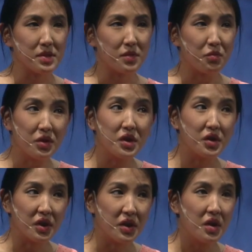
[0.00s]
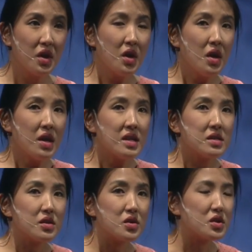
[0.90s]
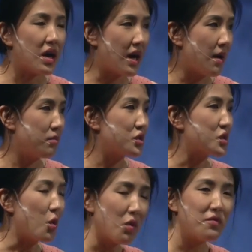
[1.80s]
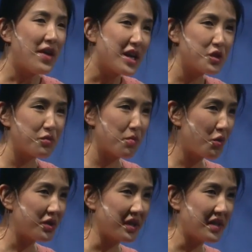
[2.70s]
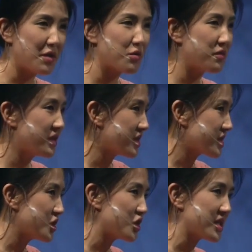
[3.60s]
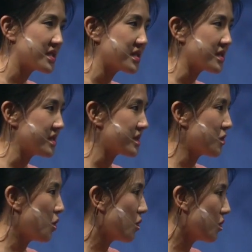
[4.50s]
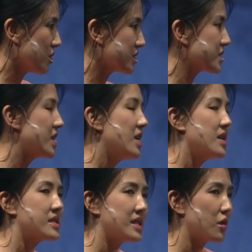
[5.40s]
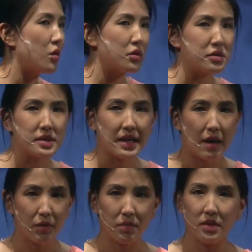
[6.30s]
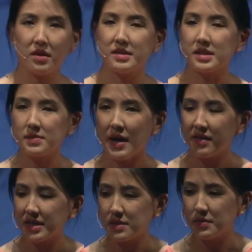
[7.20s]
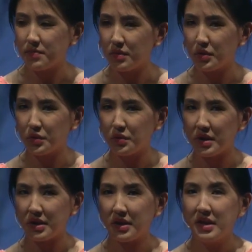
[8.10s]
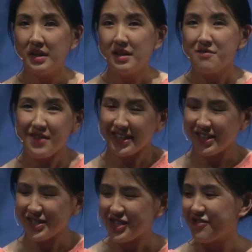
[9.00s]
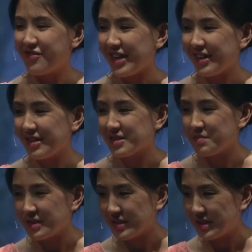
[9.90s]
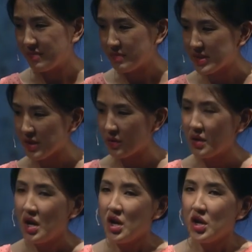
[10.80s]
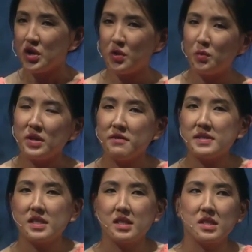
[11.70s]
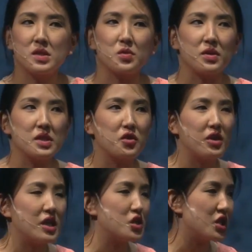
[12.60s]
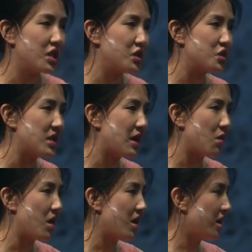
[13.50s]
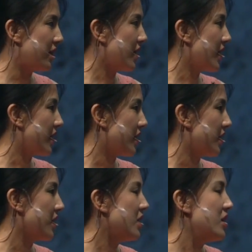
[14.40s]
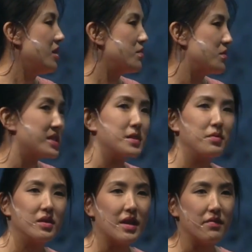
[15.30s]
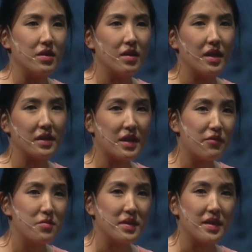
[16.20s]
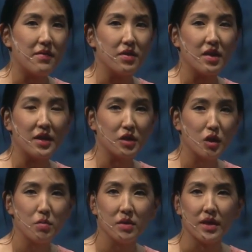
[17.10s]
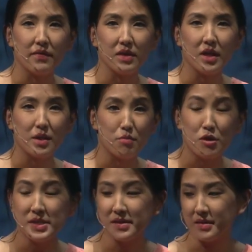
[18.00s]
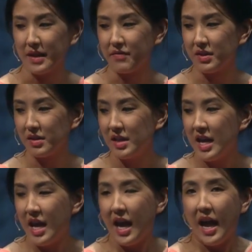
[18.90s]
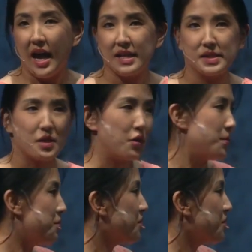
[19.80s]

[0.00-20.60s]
of really good, just old-fashioned reporting that reveals injustices and holds stakeholders accountable and spotlights people who are fighting the good fight, ultimately. So, you know, we've seen these stories create change now on a municipal level, on a government level, on a global level, on a personal level. And so